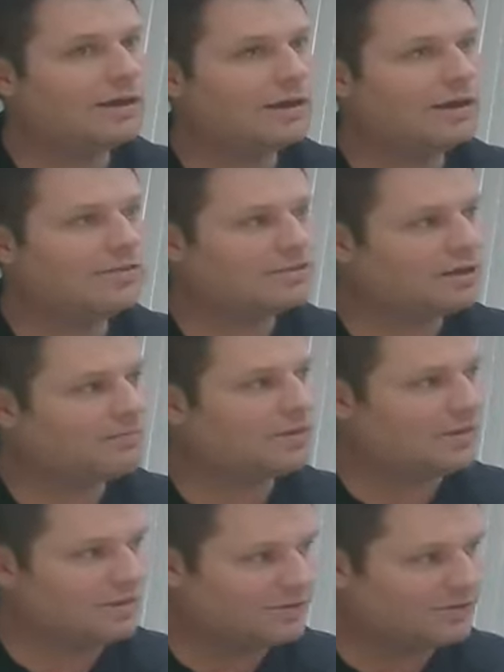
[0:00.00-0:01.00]
it's
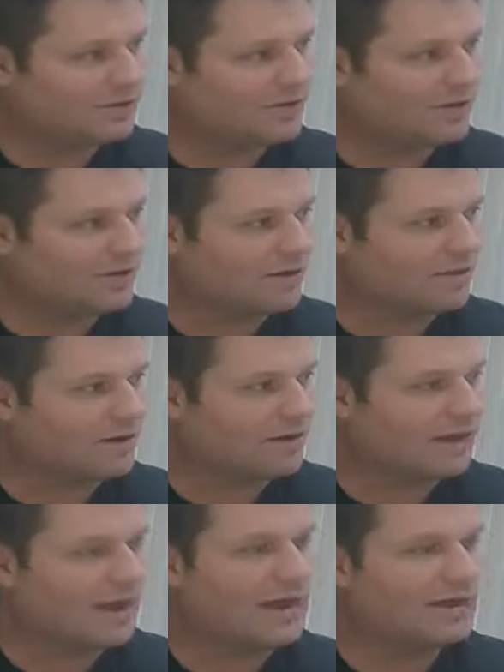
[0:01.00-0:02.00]
something that's still
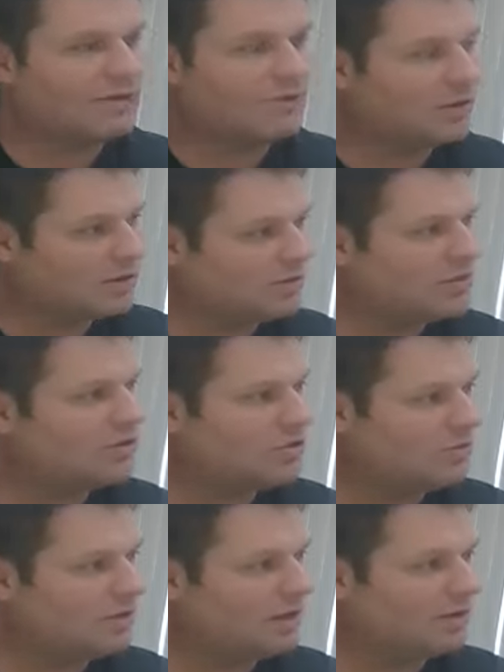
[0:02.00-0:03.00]
ongoing, and it will continue
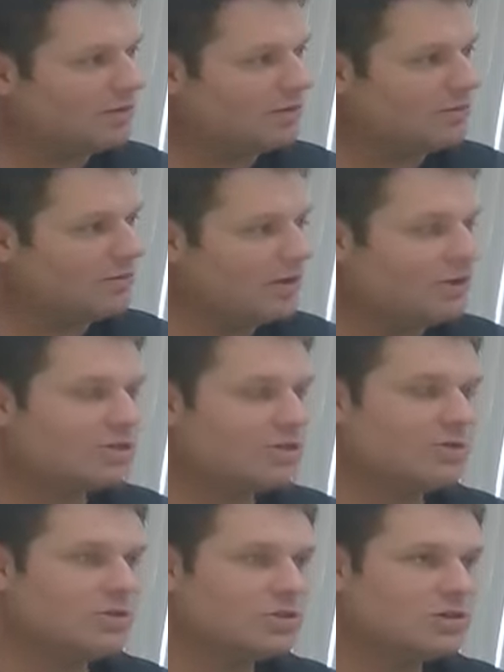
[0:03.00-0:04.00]
to be ongoing because
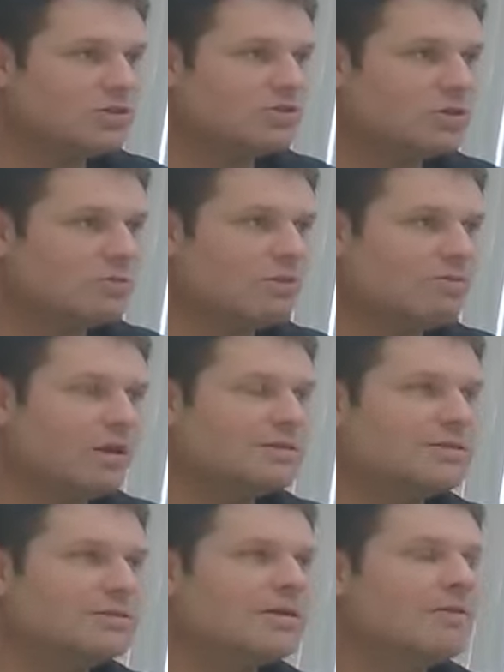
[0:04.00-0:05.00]
there are still so many
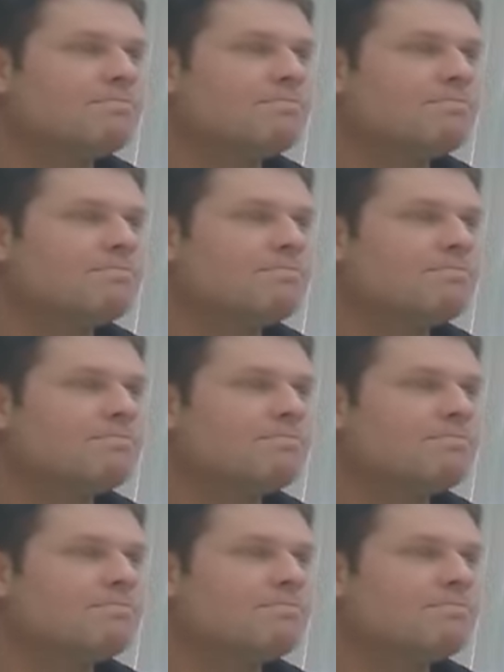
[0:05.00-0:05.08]
places.